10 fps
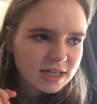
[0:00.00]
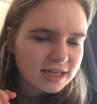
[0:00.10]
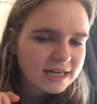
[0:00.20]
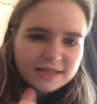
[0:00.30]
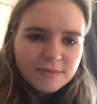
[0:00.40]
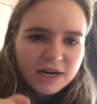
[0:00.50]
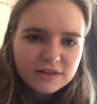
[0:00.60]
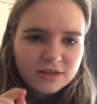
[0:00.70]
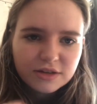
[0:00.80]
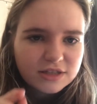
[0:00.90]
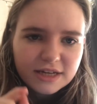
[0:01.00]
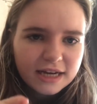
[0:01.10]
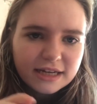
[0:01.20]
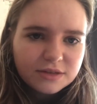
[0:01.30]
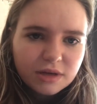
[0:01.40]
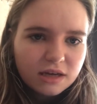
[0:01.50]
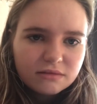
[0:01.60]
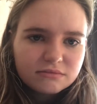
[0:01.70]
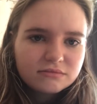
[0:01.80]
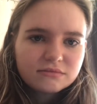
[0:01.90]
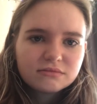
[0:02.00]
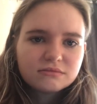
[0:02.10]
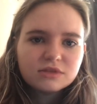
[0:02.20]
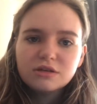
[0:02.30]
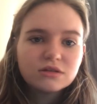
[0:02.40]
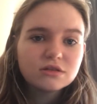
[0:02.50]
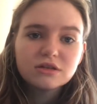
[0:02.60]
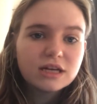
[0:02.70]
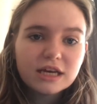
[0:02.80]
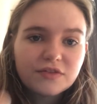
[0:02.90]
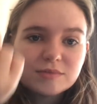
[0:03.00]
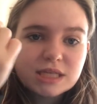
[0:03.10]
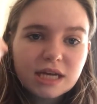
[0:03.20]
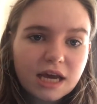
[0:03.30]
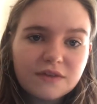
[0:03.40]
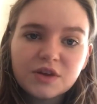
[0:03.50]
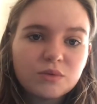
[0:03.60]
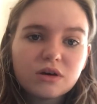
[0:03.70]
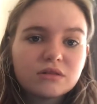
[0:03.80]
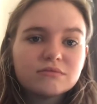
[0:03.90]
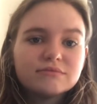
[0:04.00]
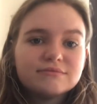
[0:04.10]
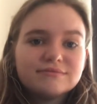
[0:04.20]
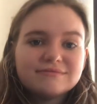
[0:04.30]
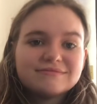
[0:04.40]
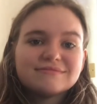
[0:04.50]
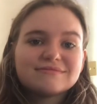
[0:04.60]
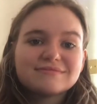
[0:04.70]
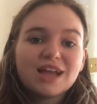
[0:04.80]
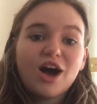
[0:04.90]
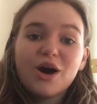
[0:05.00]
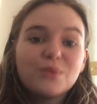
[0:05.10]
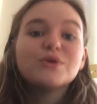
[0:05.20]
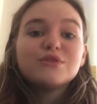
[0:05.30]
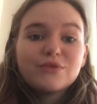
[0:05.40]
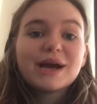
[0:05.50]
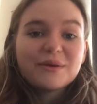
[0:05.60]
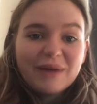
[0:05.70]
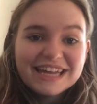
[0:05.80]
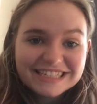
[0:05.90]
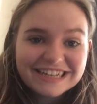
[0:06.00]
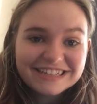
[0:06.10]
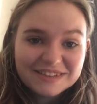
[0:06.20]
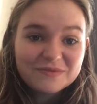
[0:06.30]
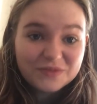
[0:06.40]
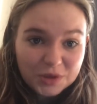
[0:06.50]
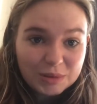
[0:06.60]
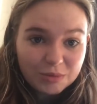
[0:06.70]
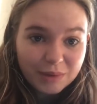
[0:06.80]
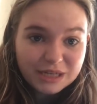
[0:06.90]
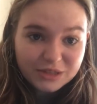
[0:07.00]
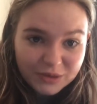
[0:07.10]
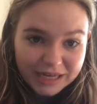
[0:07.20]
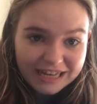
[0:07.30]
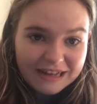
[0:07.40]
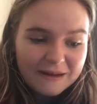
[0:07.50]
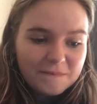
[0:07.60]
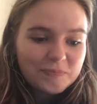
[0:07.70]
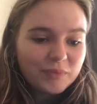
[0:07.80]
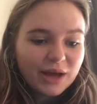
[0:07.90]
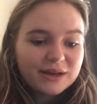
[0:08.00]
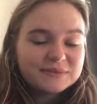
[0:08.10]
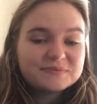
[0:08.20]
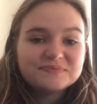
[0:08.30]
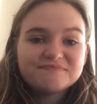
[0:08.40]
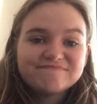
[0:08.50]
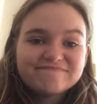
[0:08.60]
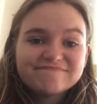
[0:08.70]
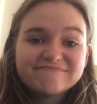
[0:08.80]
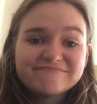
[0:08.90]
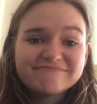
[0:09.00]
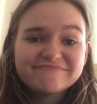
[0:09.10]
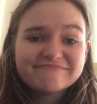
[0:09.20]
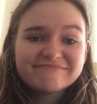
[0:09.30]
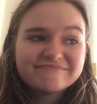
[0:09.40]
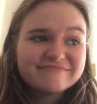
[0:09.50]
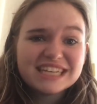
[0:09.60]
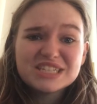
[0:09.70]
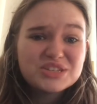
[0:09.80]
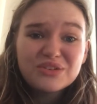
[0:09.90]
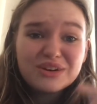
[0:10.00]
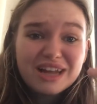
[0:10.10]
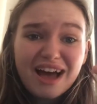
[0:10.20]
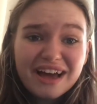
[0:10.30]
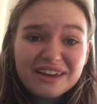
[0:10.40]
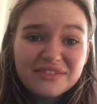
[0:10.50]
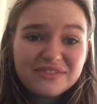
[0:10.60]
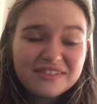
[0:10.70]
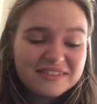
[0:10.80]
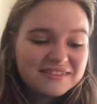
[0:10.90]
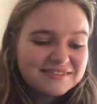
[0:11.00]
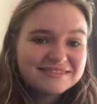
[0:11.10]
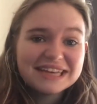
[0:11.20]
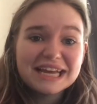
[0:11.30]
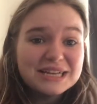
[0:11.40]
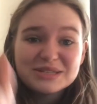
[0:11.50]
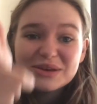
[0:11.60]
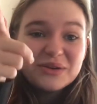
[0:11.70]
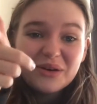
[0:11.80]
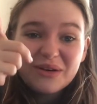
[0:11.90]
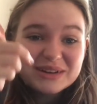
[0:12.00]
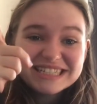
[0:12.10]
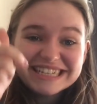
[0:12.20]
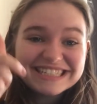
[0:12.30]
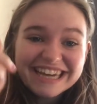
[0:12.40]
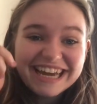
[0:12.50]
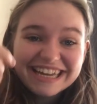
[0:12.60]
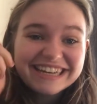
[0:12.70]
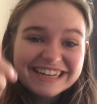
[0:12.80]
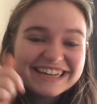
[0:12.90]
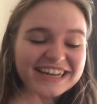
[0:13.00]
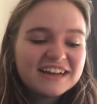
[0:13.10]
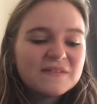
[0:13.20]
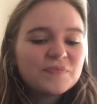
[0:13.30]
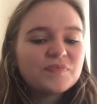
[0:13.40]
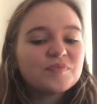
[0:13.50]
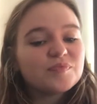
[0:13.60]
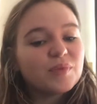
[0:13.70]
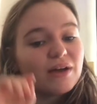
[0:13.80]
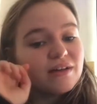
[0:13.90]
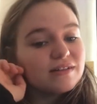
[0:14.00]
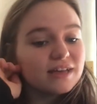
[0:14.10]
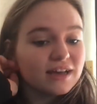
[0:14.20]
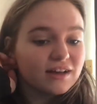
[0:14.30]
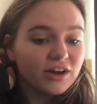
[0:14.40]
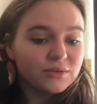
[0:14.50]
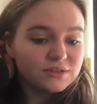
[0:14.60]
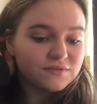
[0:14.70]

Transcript: that doesn't matter as long as you connect to it. You can do Leah from DNA if you want. I wouldn't recommend it because a few people might do it, but it's your life. is your audition. But yeah, I would